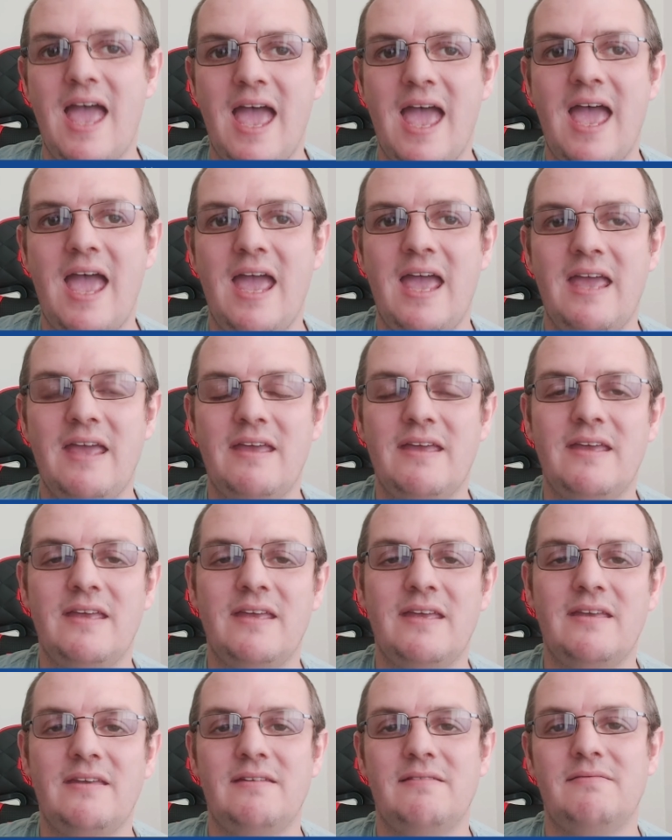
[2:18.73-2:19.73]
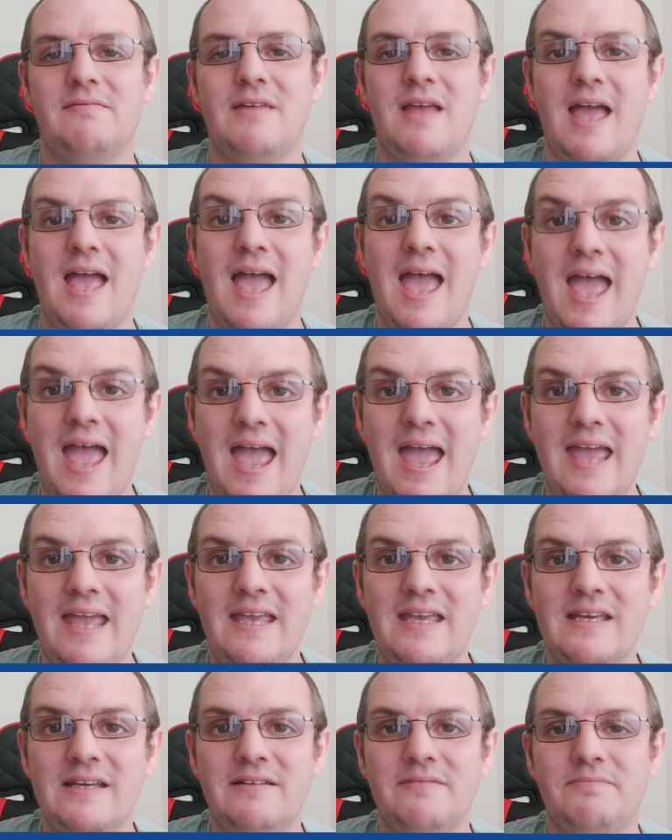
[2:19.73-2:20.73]
E,
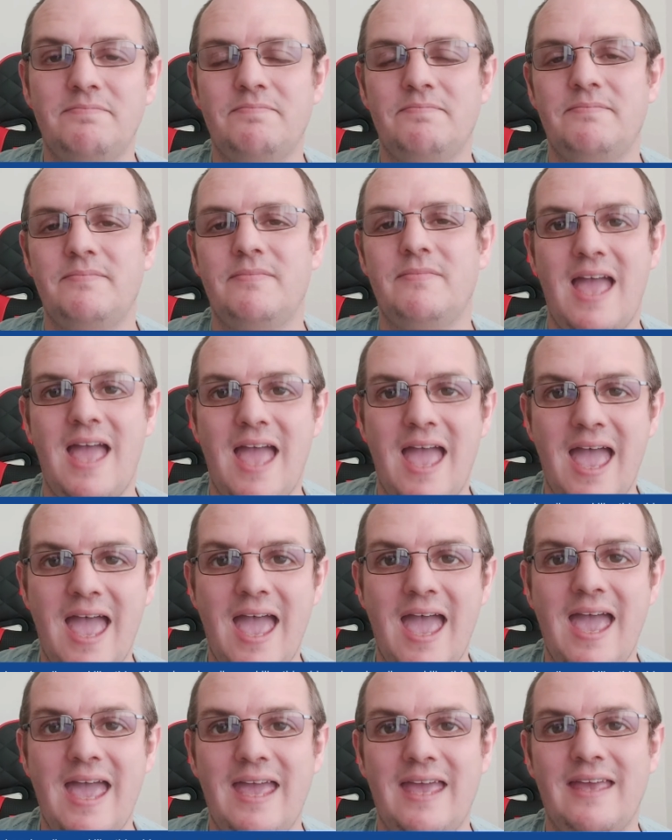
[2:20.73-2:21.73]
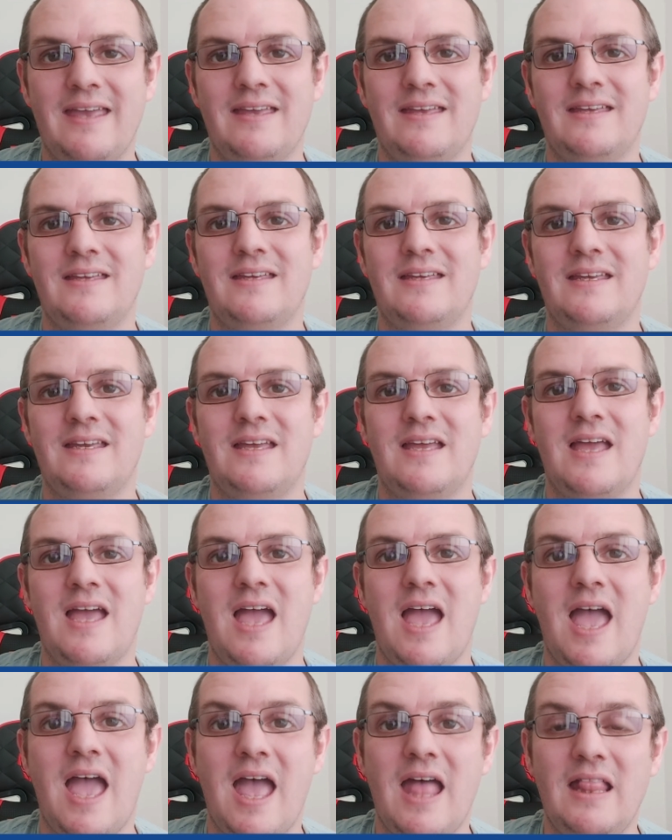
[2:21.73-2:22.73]
egg. E,
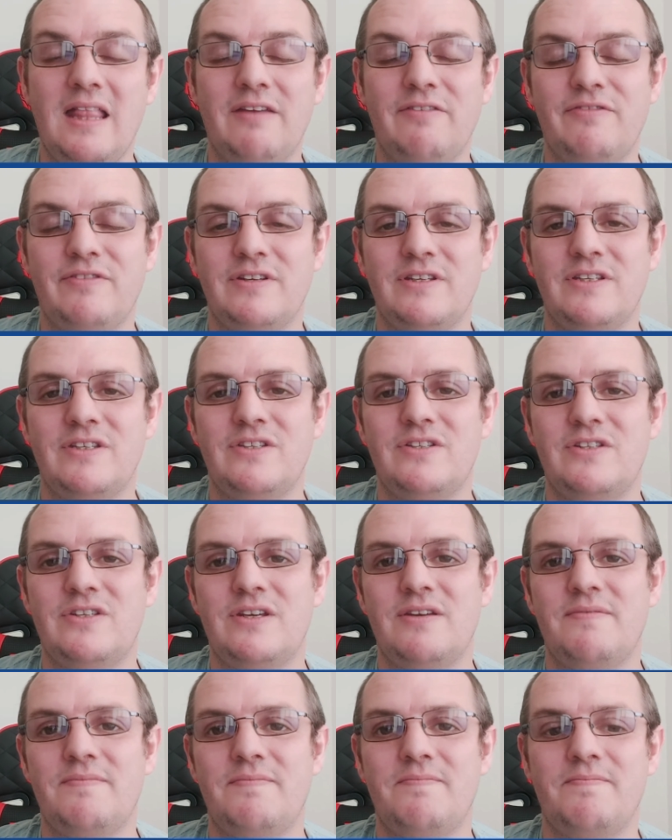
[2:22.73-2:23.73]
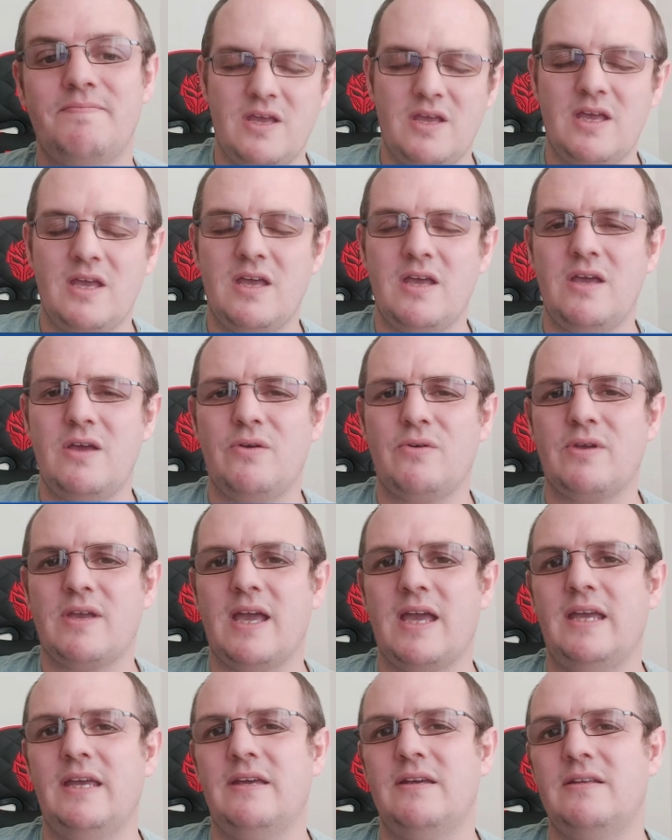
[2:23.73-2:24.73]
elephant.
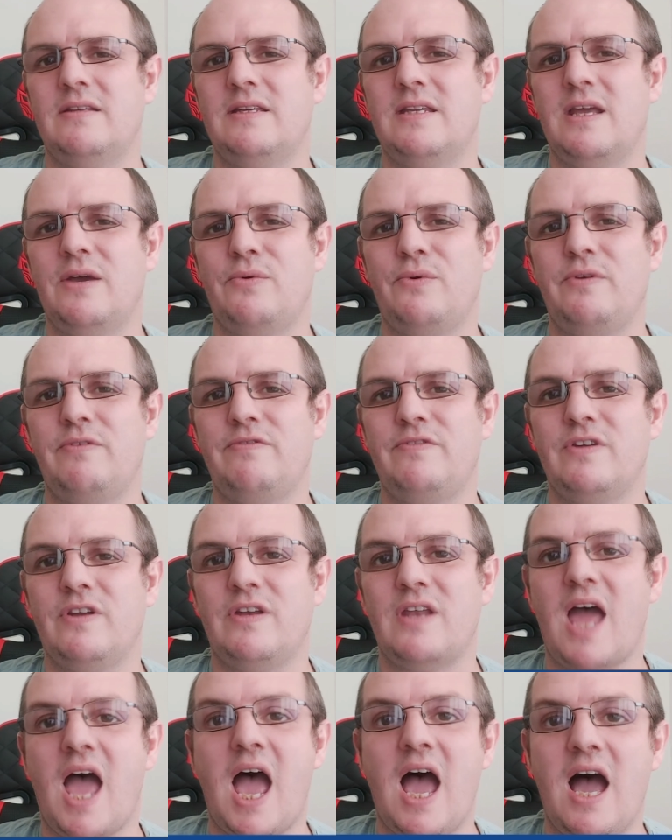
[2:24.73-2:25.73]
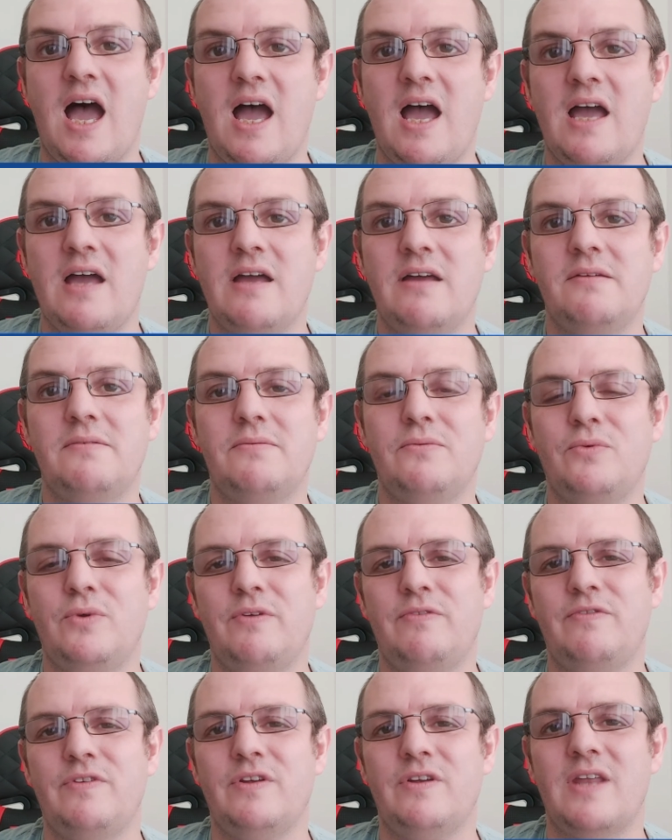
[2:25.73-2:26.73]
Okay, now we've done A,
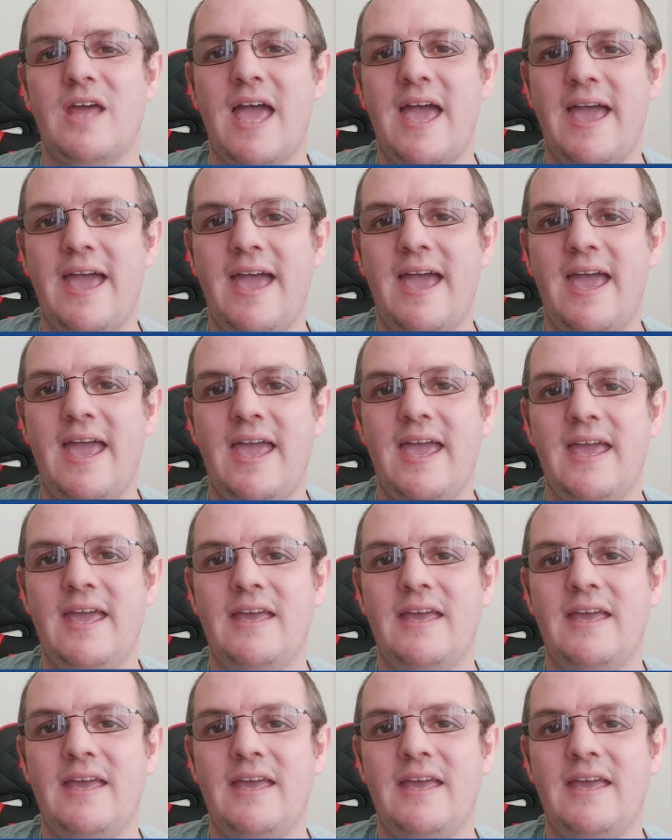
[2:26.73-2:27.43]
we've done E.